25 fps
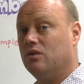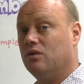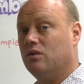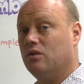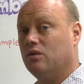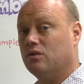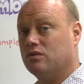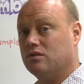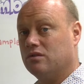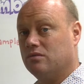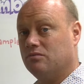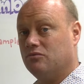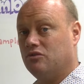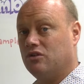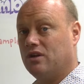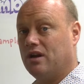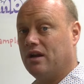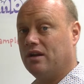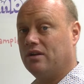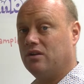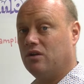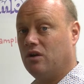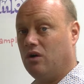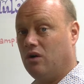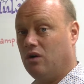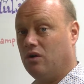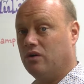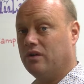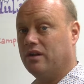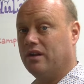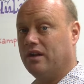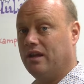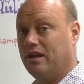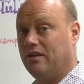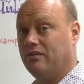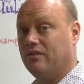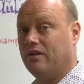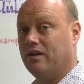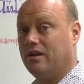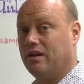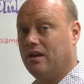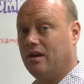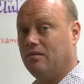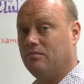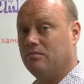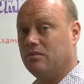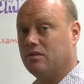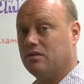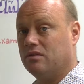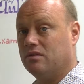or subtract odd and even
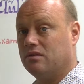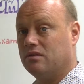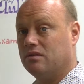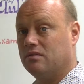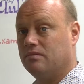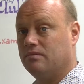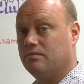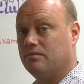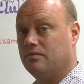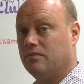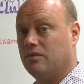numbers,